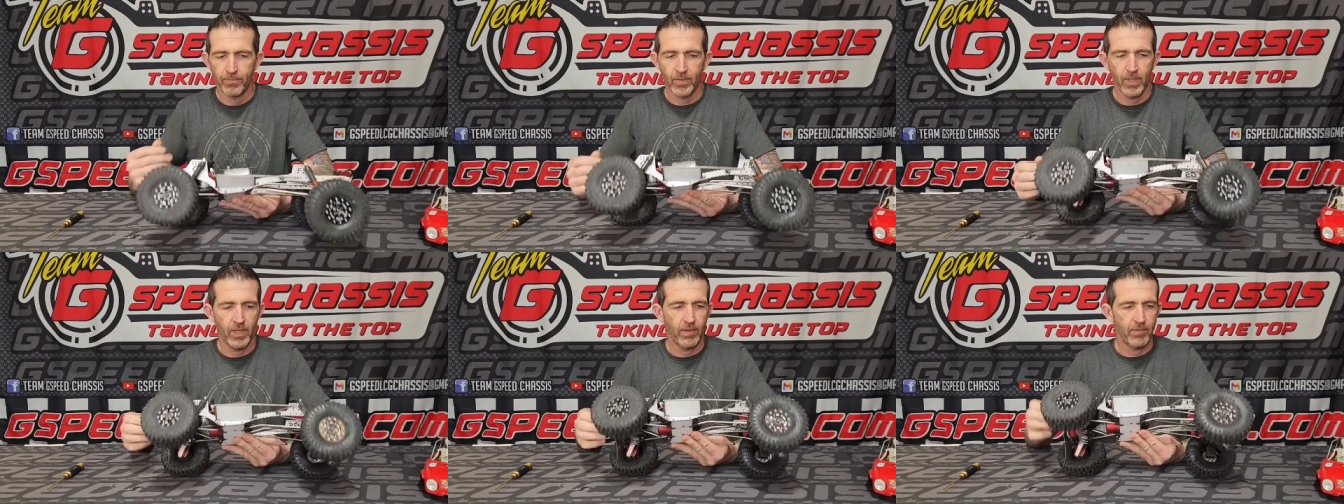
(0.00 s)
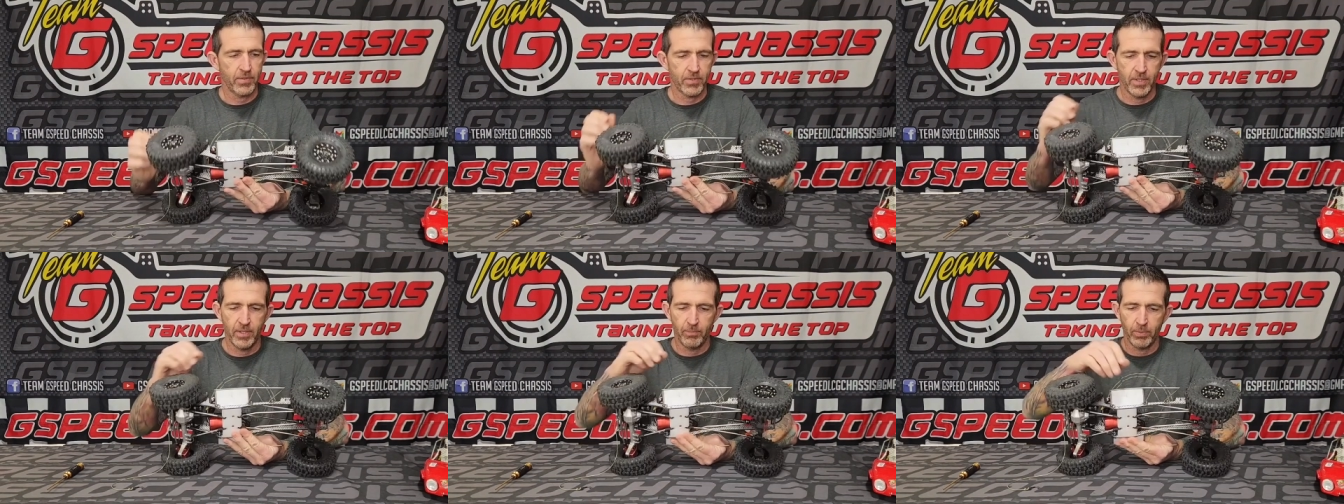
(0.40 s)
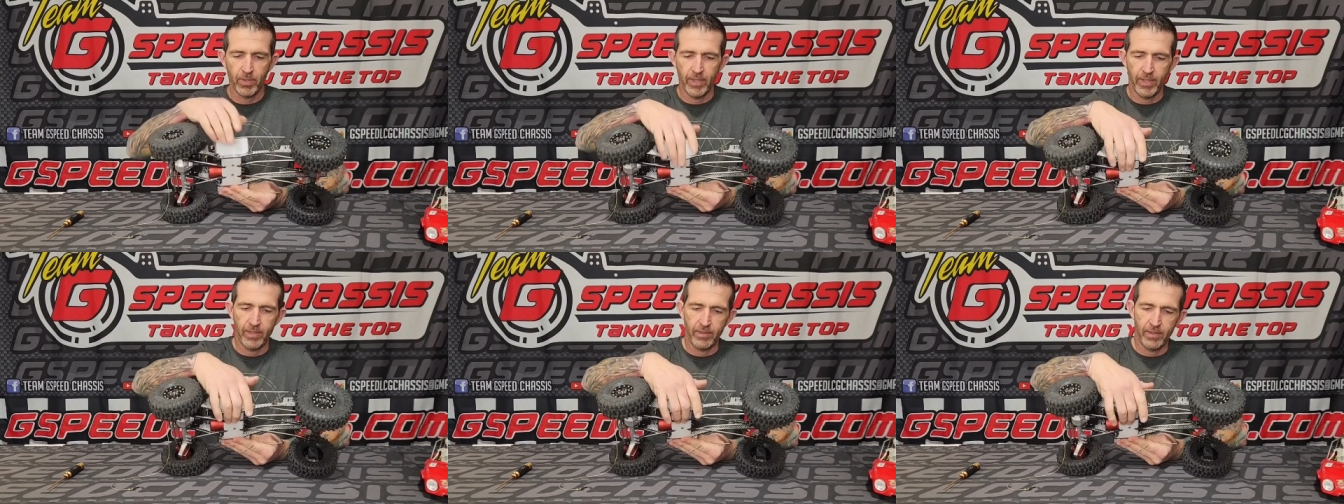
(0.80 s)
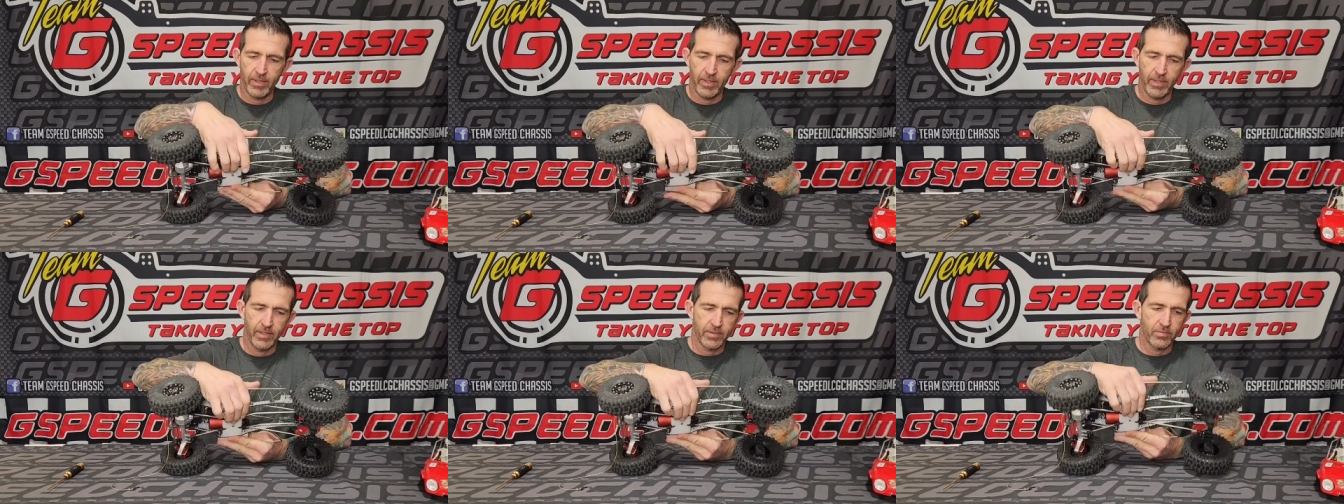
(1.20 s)
The skid plate
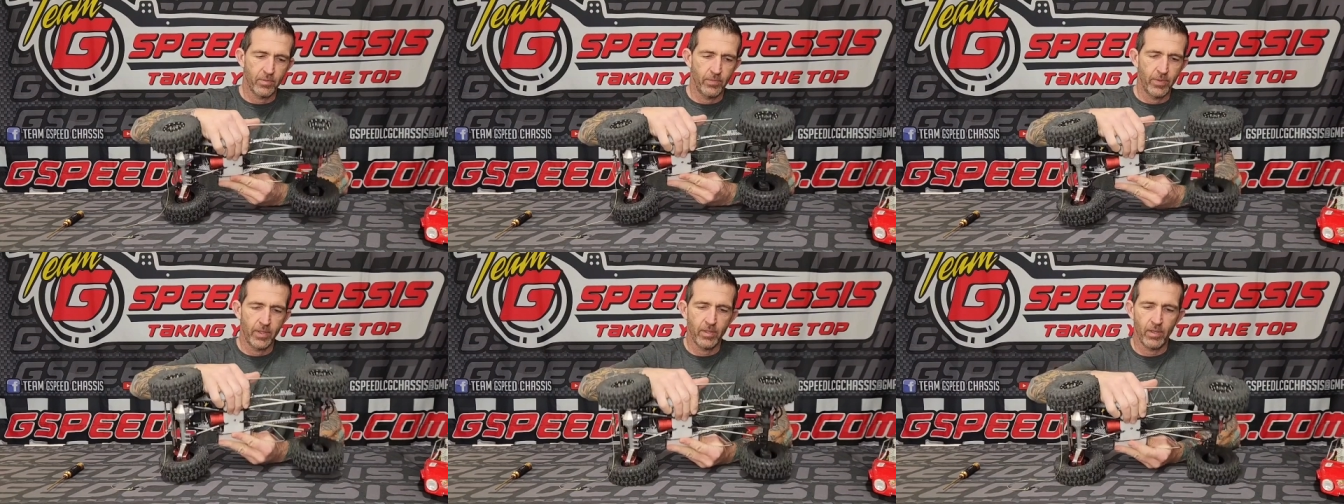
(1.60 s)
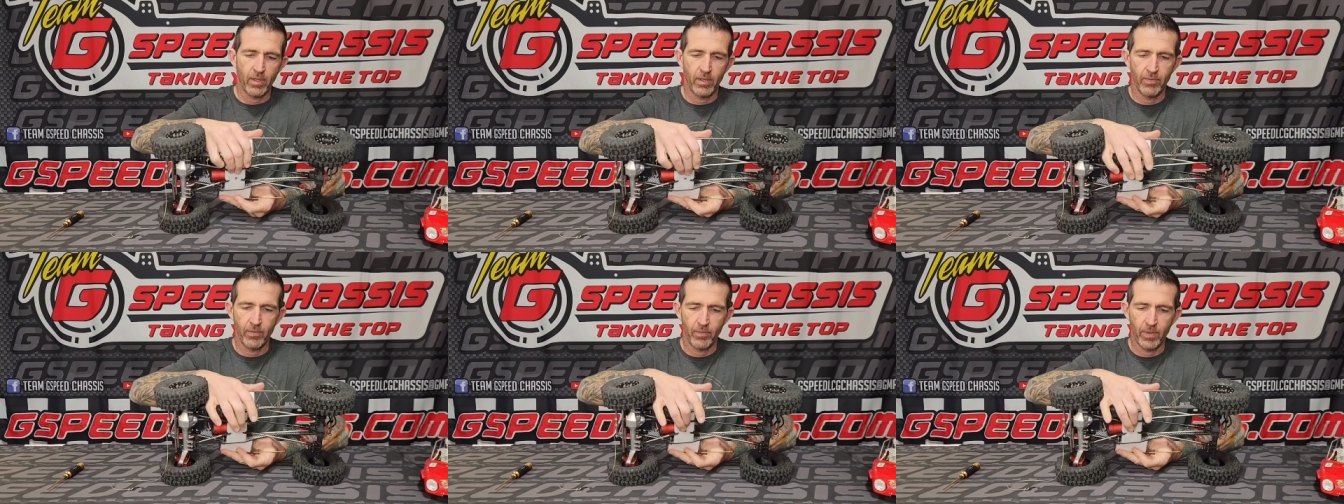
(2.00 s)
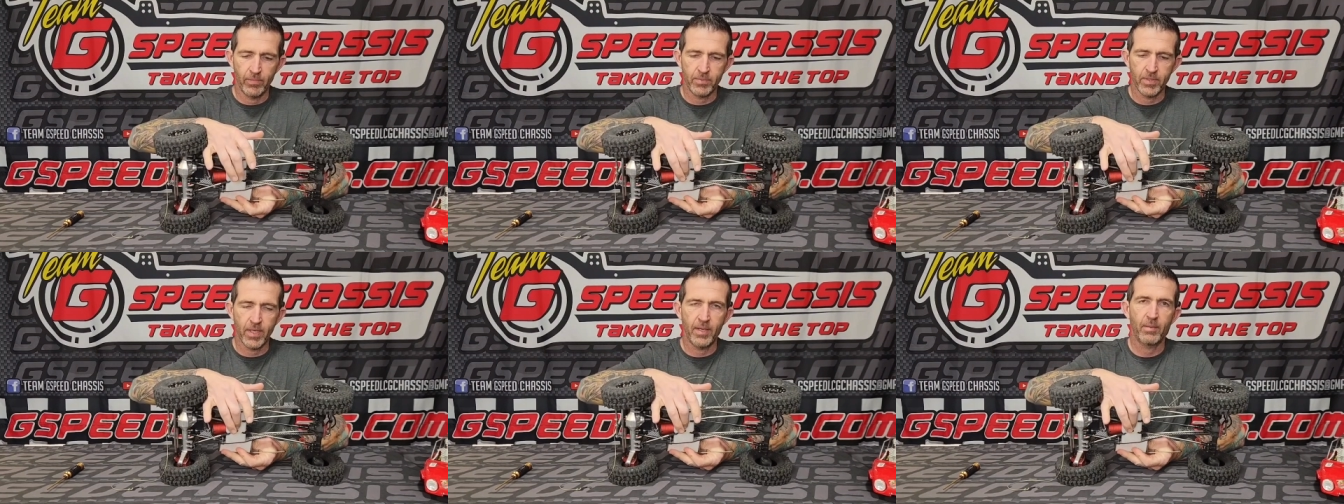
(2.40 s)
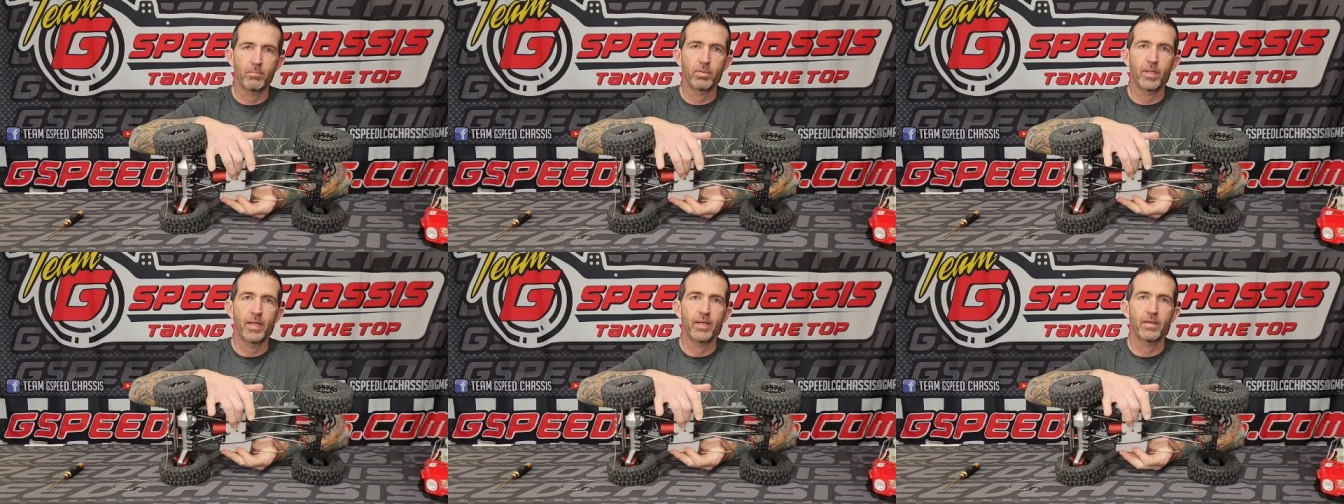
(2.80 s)
is what we call on the website a
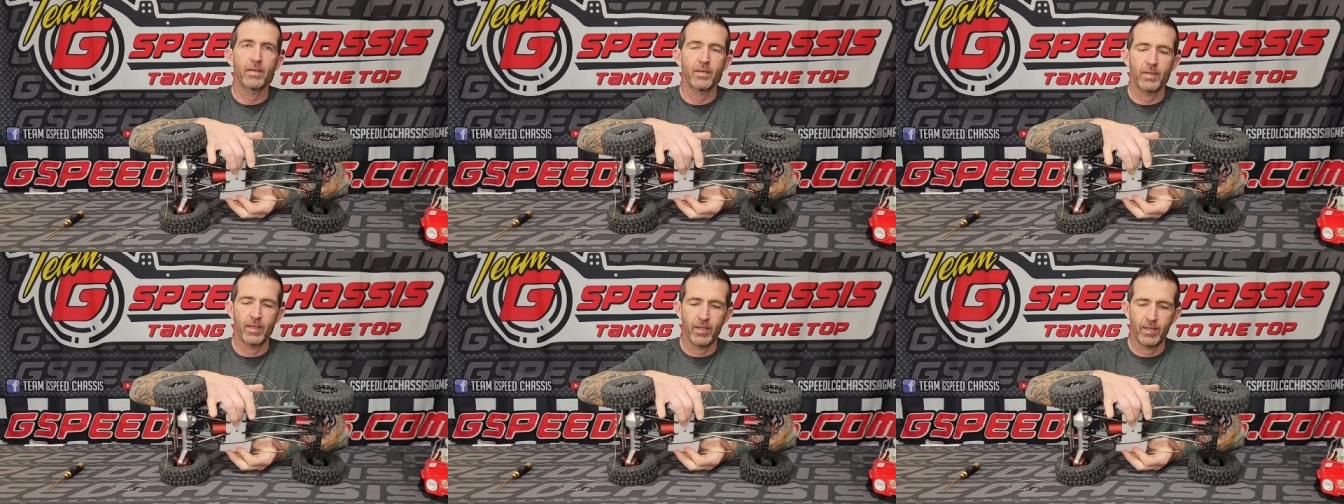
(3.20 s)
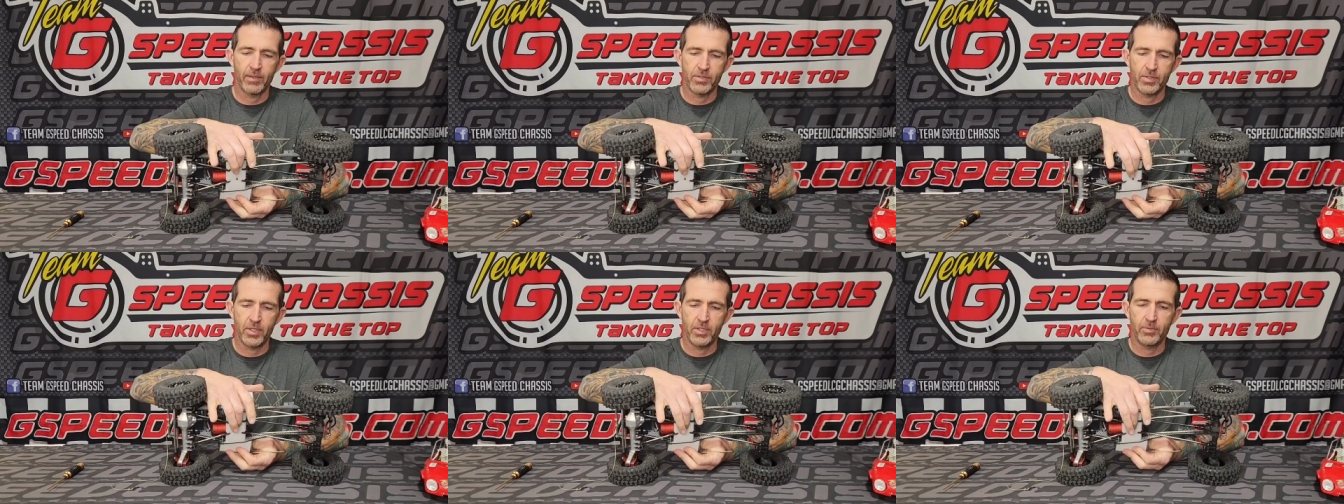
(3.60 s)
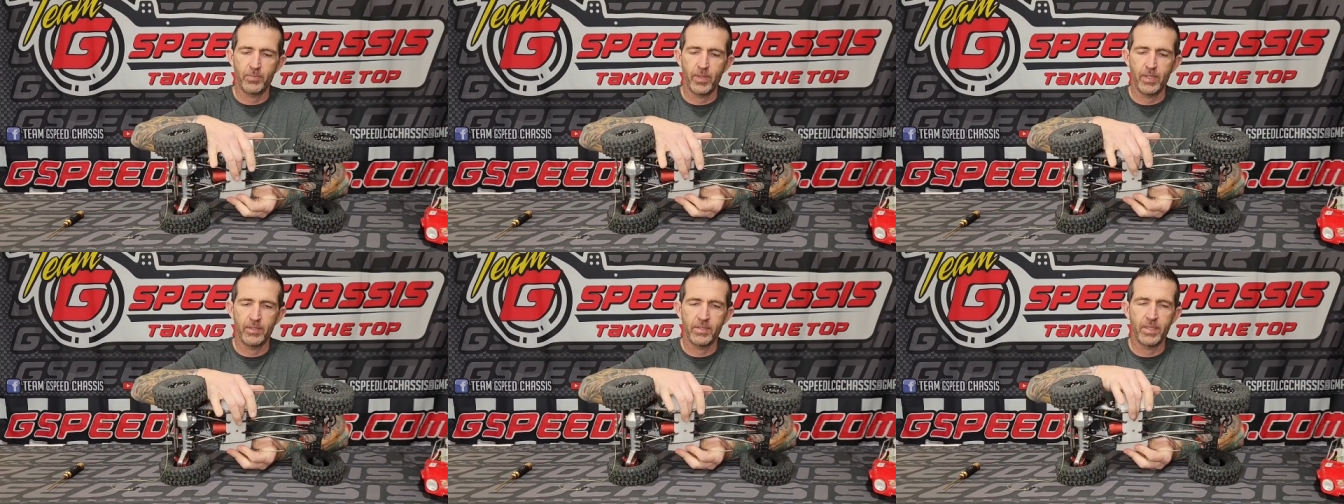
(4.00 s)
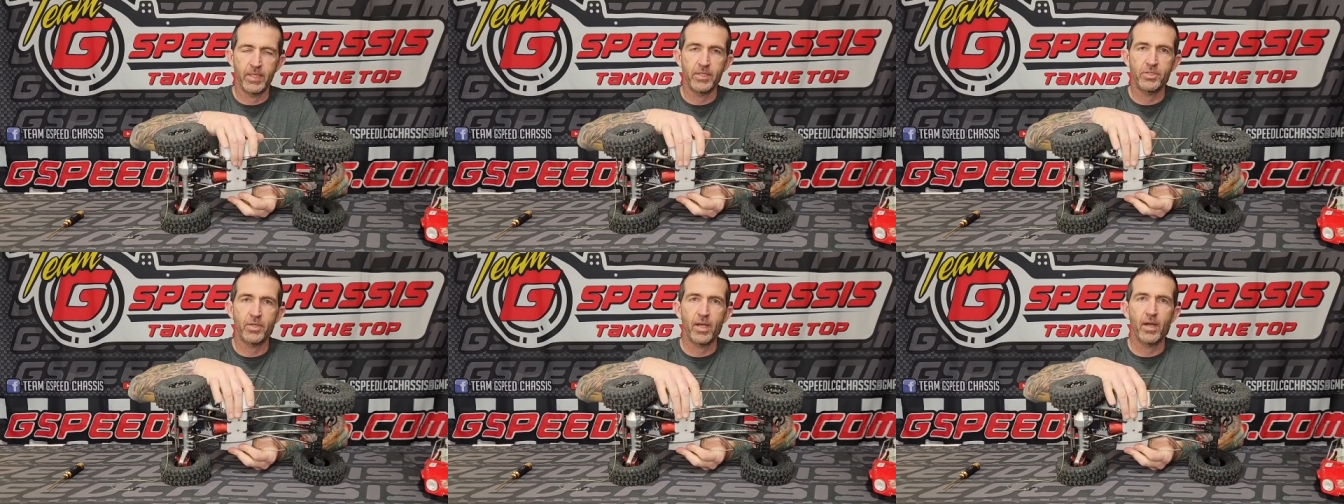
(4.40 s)
blank Gspeed
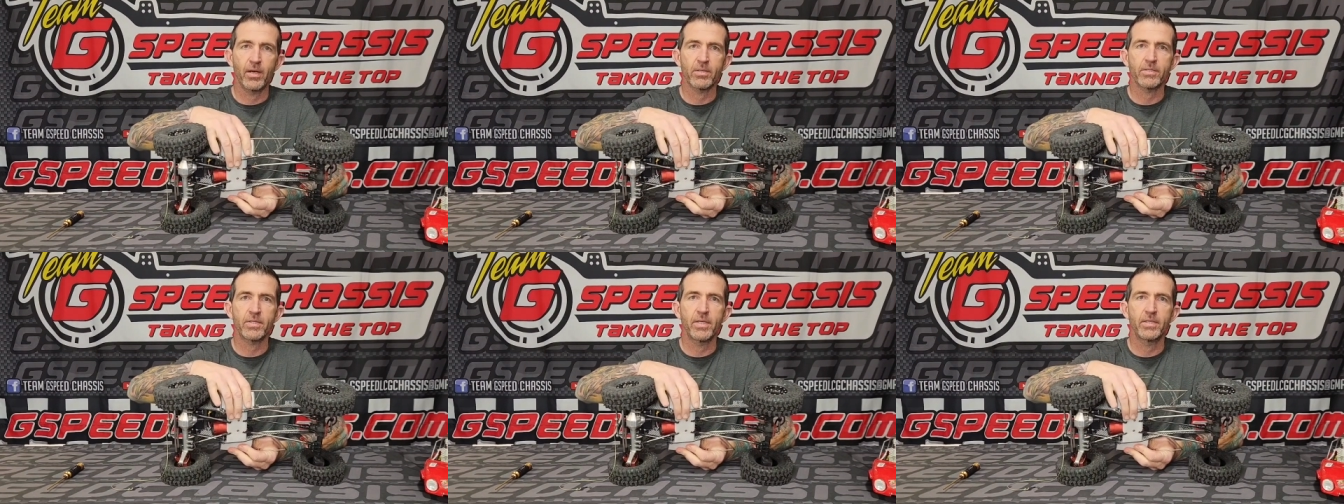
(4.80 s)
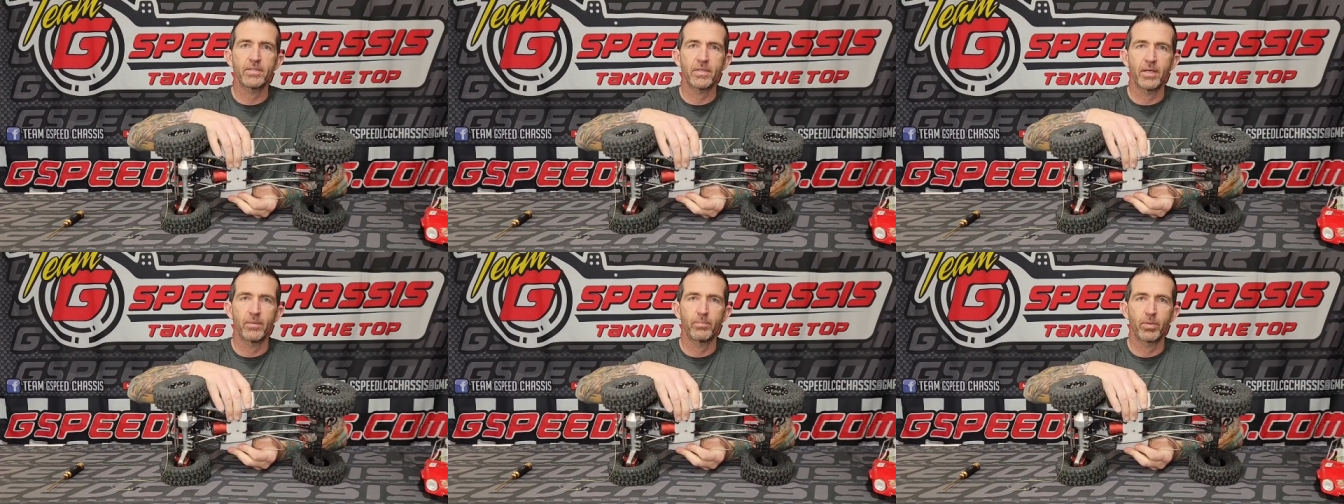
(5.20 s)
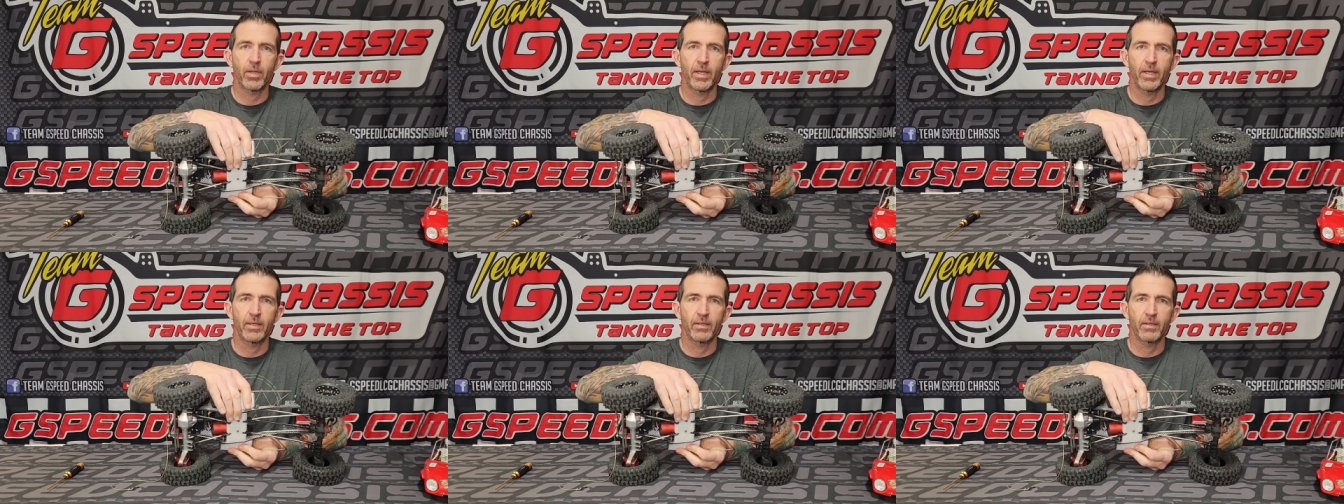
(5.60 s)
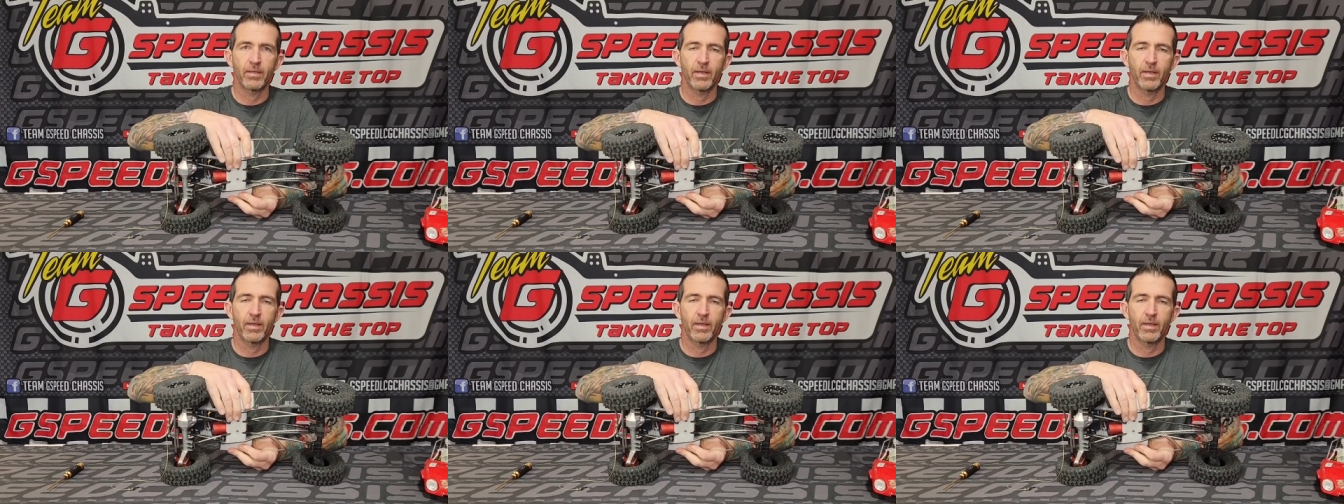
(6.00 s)
TJRC skid plate.